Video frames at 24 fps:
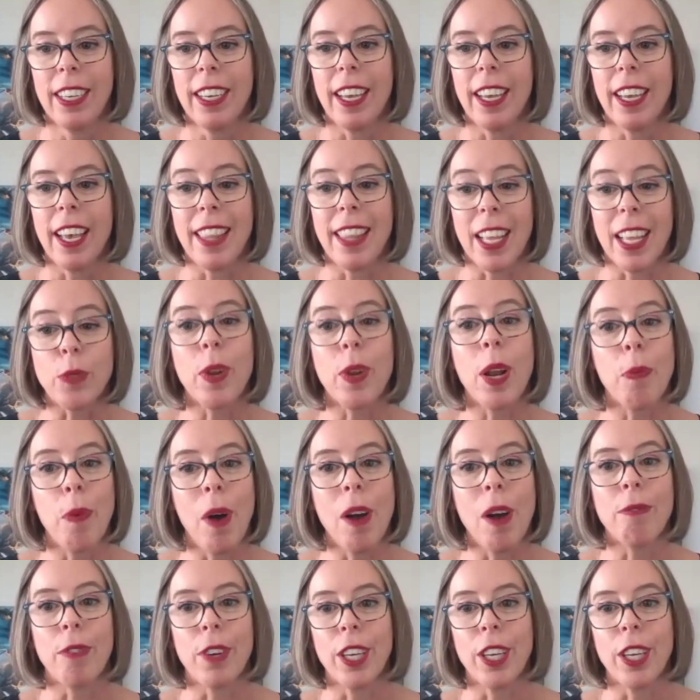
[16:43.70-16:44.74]
And that's what I want
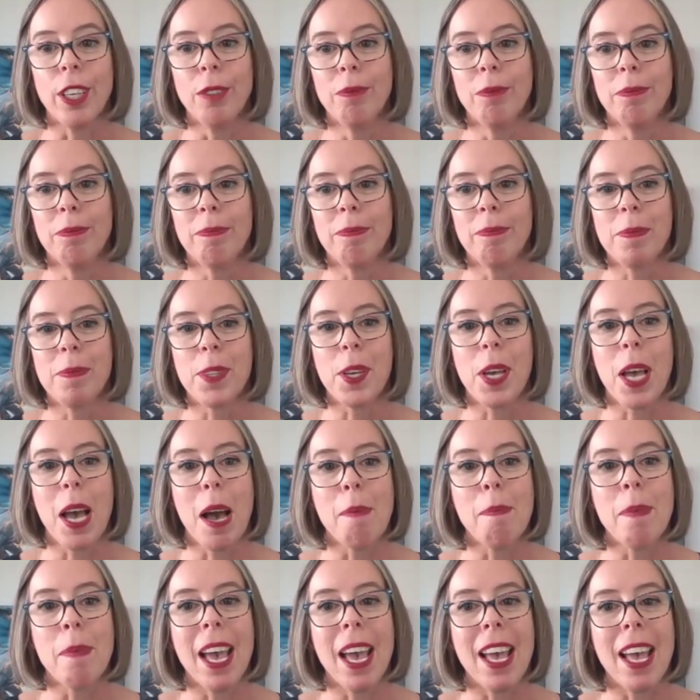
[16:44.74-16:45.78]
for you. So
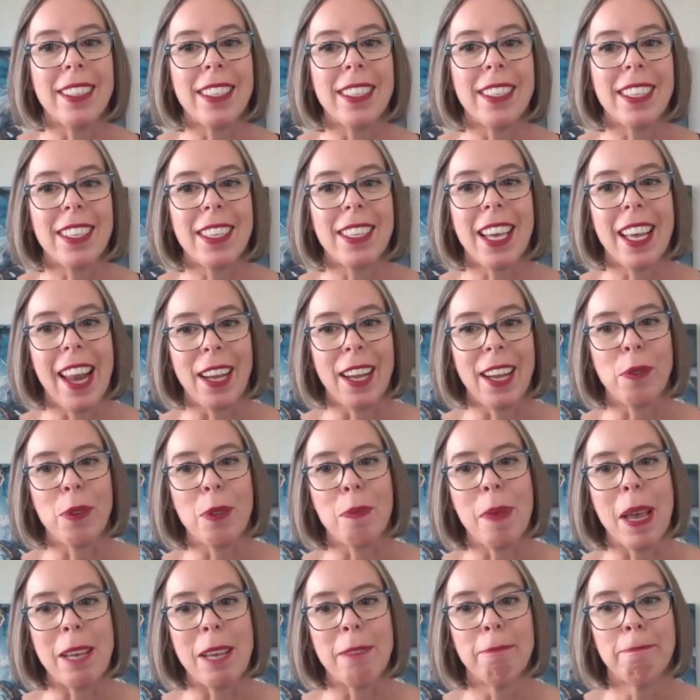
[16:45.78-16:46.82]
come and connect with
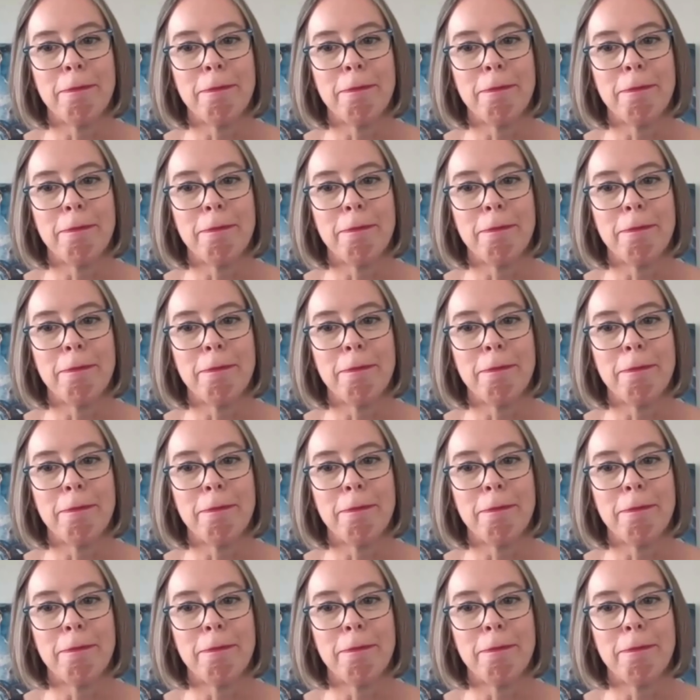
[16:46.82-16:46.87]
me.